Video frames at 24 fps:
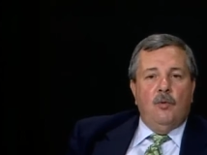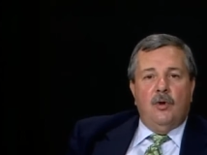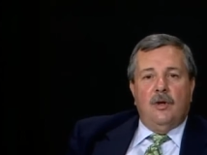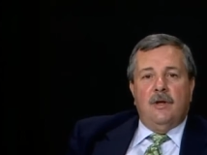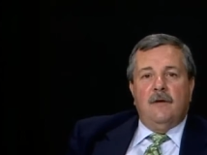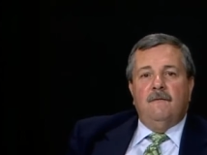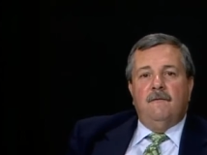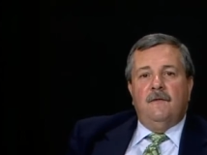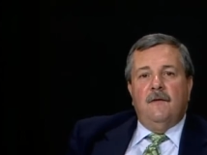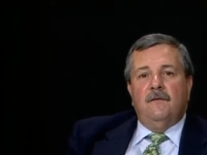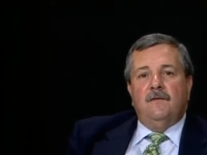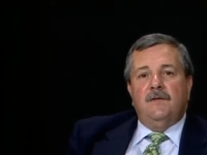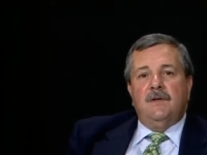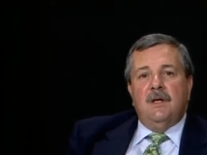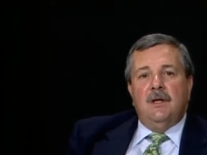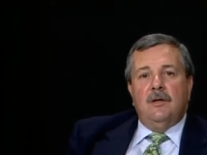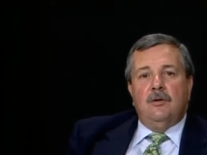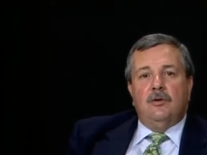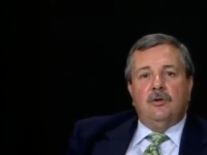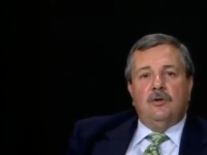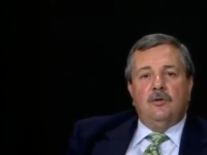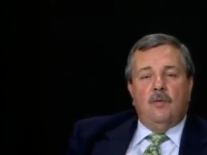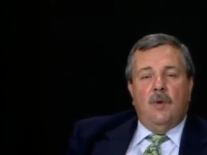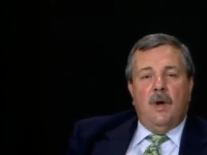more than
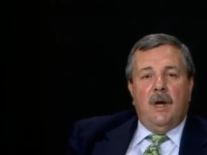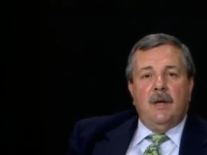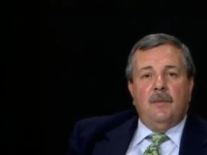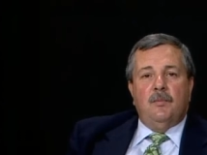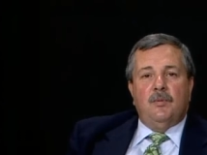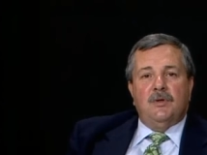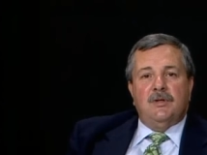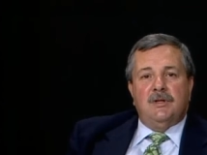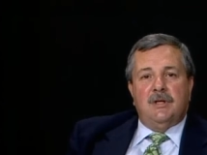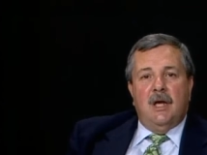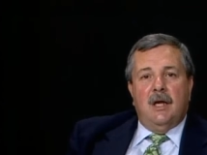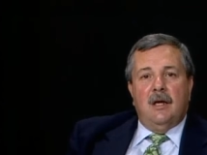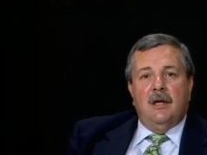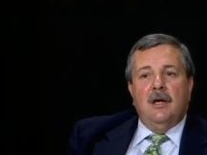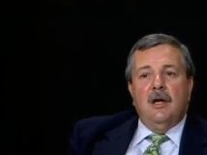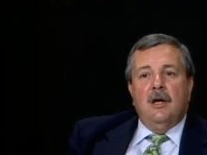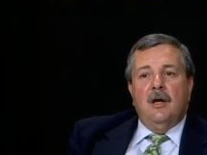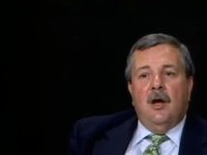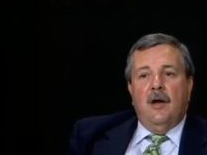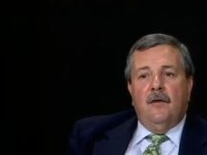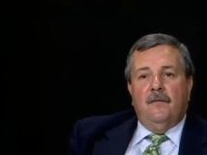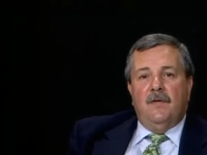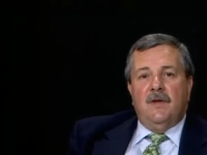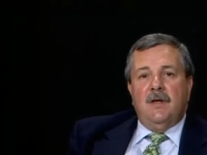15 or 20 percent
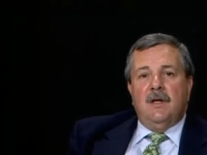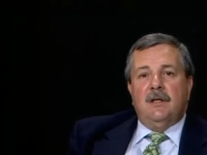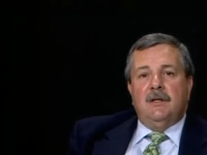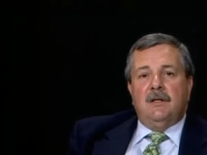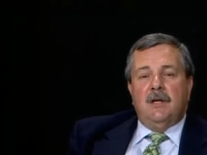of the